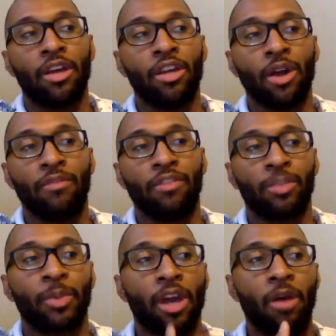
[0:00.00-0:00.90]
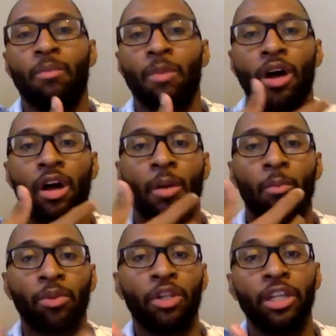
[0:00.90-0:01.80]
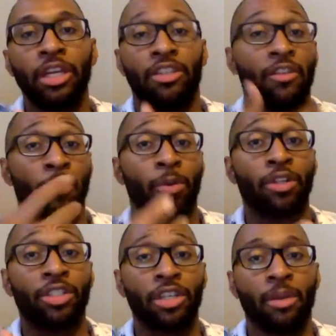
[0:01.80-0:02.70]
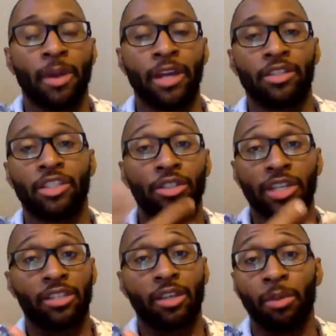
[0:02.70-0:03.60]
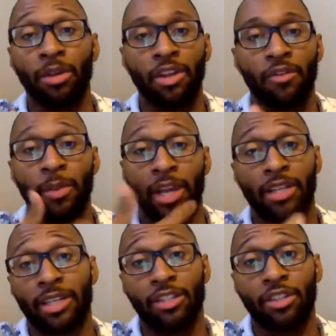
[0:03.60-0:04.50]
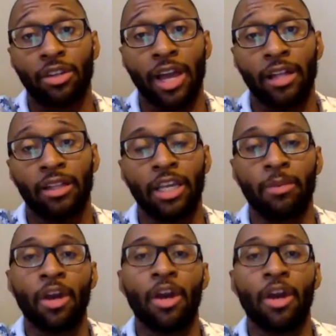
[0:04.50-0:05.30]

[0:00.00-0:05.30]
you know, I've just become a completely different person, and my skill set's completely different because I took that leap.